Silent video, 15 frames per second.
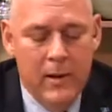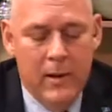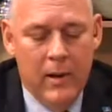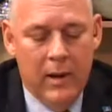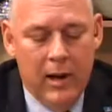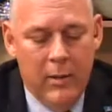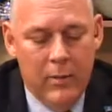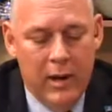
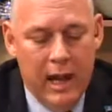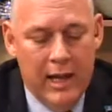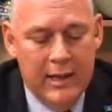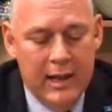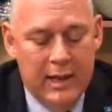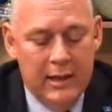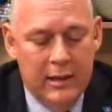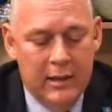And
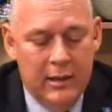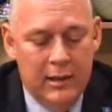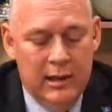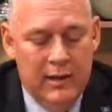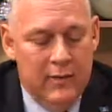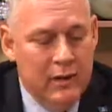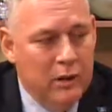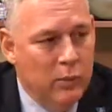that
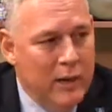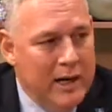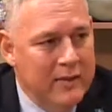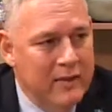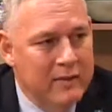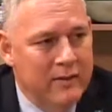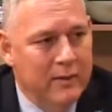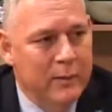given the rate of
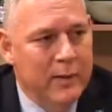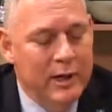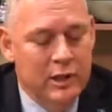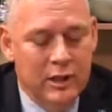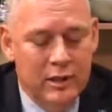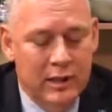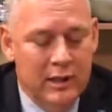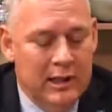
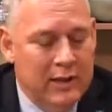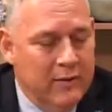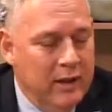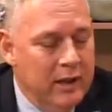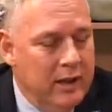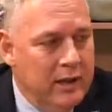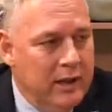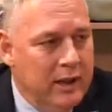inflation,
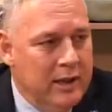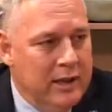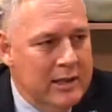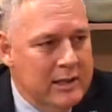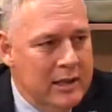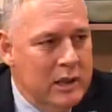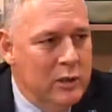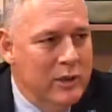given the
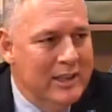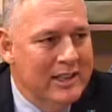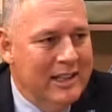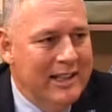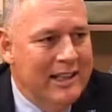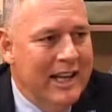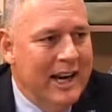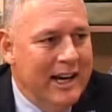continuing
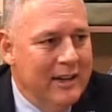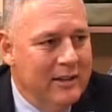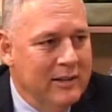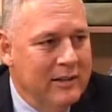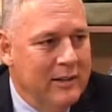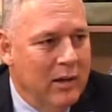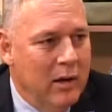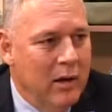decline
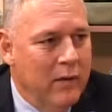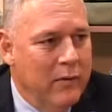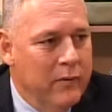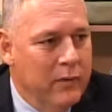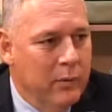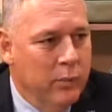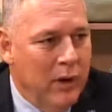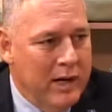of
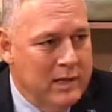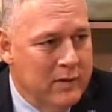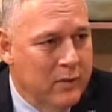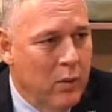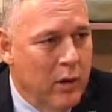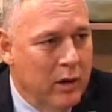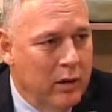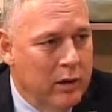the price of
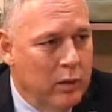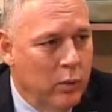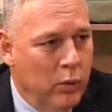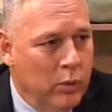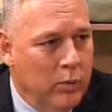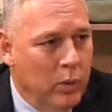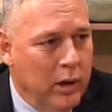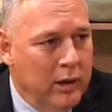oil on the
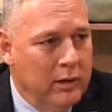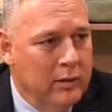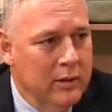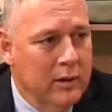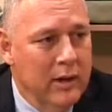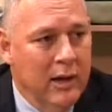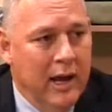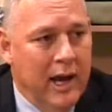world market,
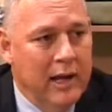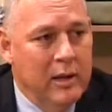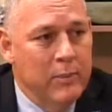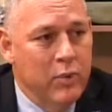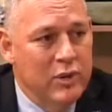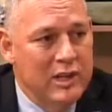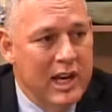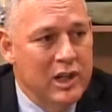and the
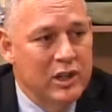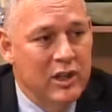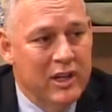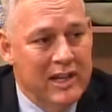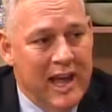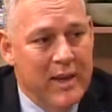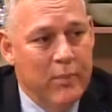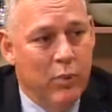potential that
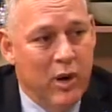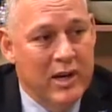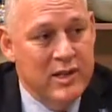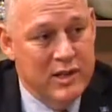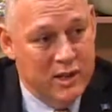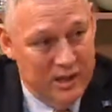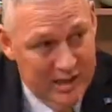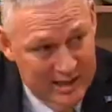that price
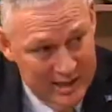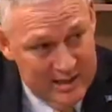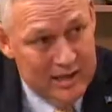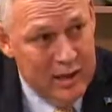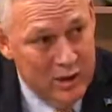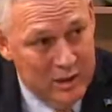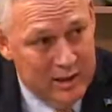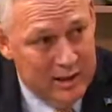is going to
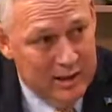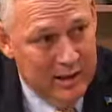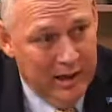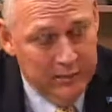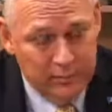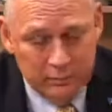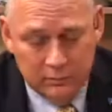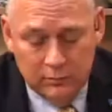continue to
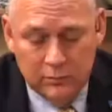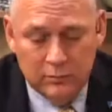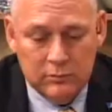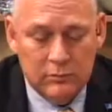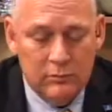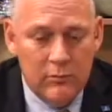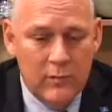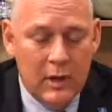decline,
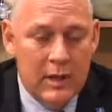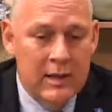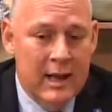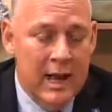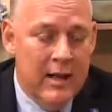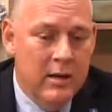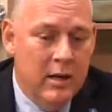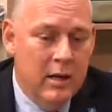
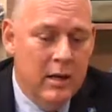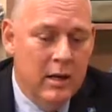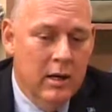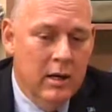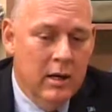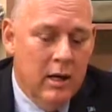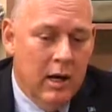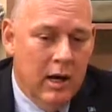that
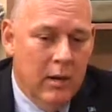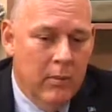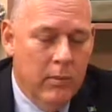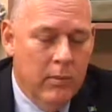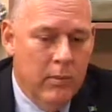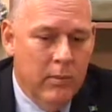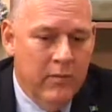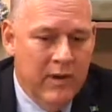
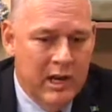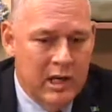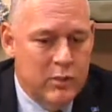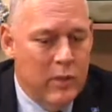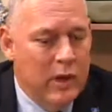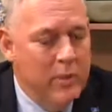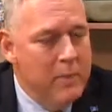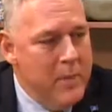
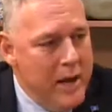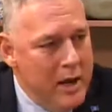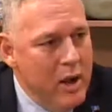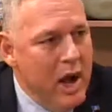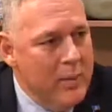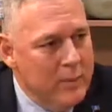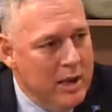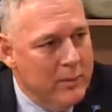Venezuela may
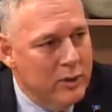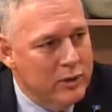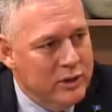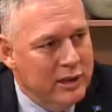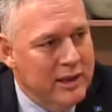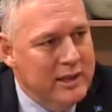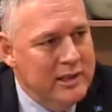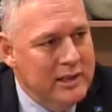not be able to
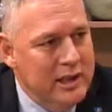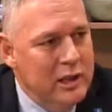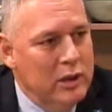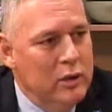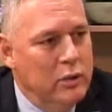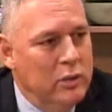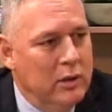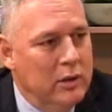
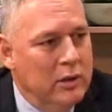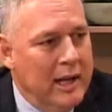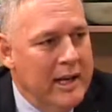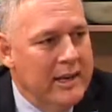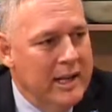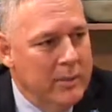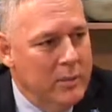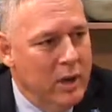continue
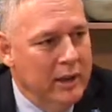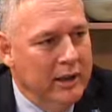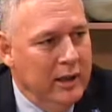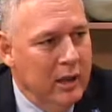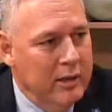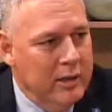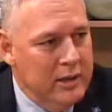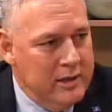lending money
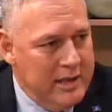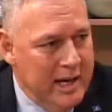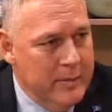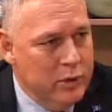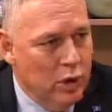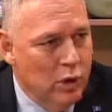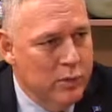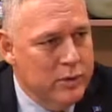under the same
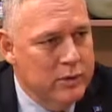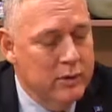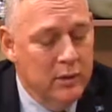terms.